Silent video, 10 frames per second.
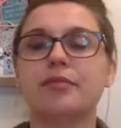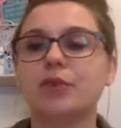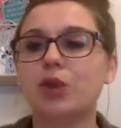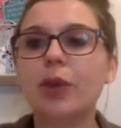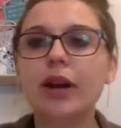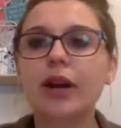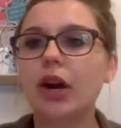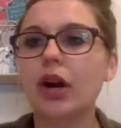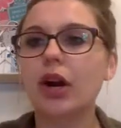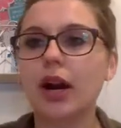
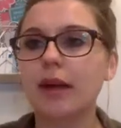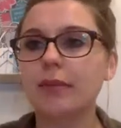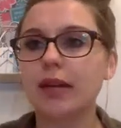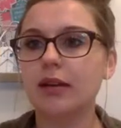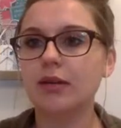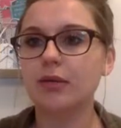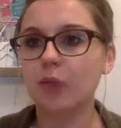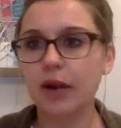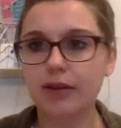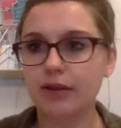Twitter,
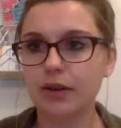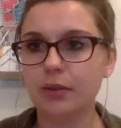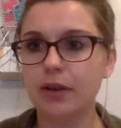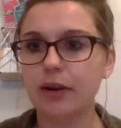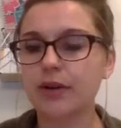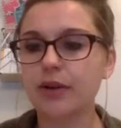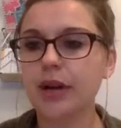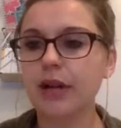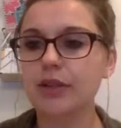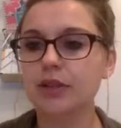whatever you
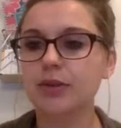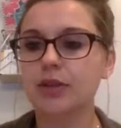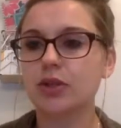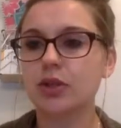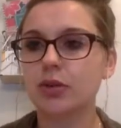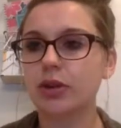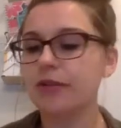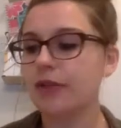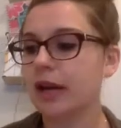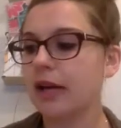guys use is totally
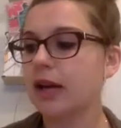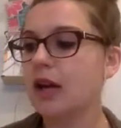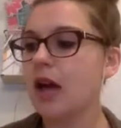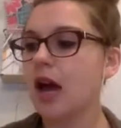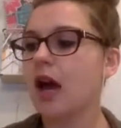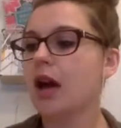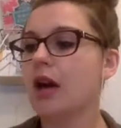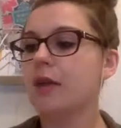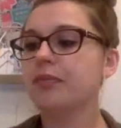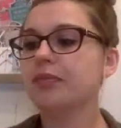fine.
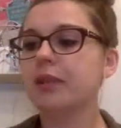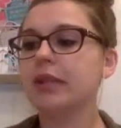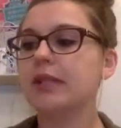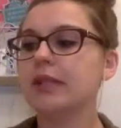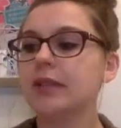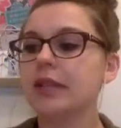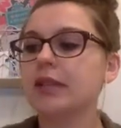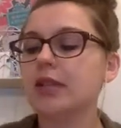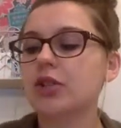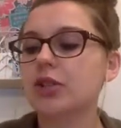But some things
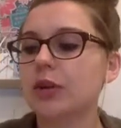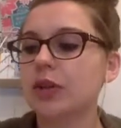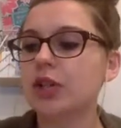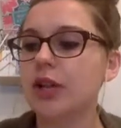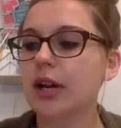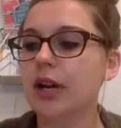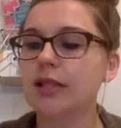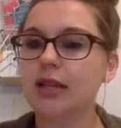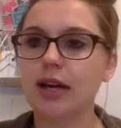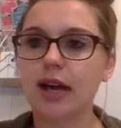I just want to share as
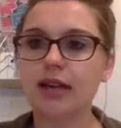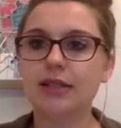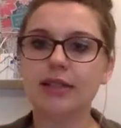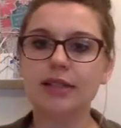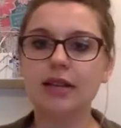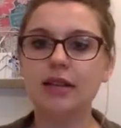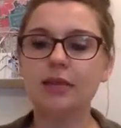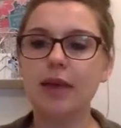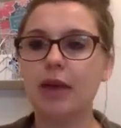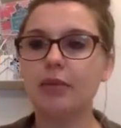I see
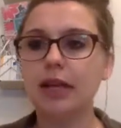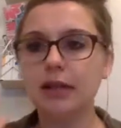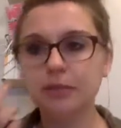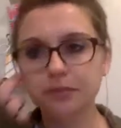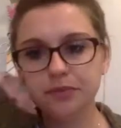them happening,